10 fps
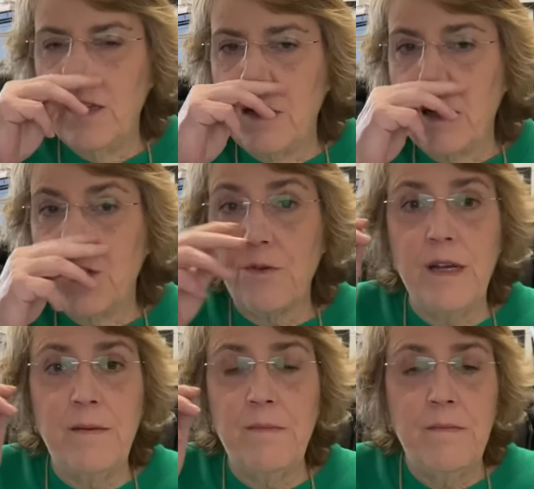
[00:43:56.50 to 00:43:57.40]

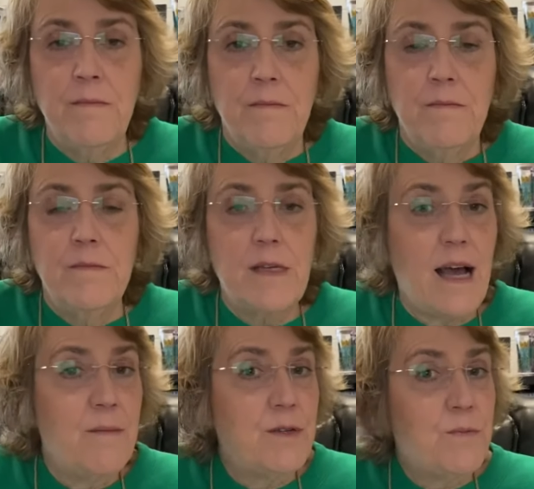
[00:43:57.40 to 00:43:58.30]
Extreme
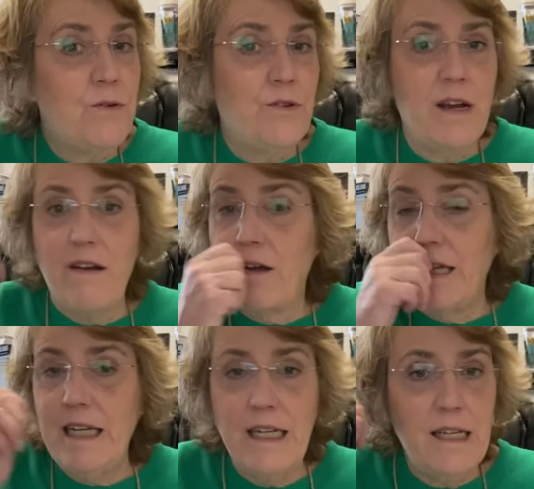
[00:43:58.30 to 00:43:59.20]
type is pulling your hair out and
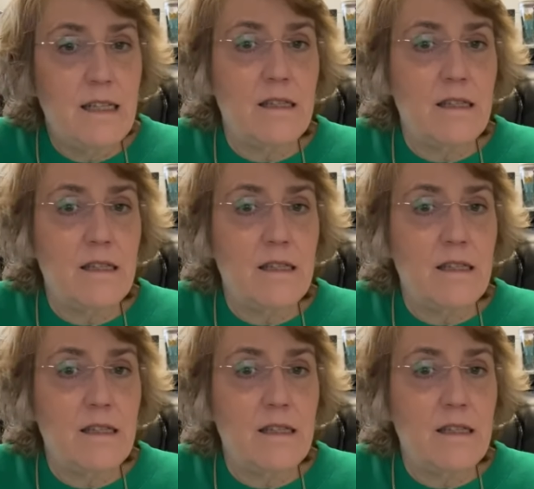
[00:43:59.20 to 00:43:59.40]
eating it,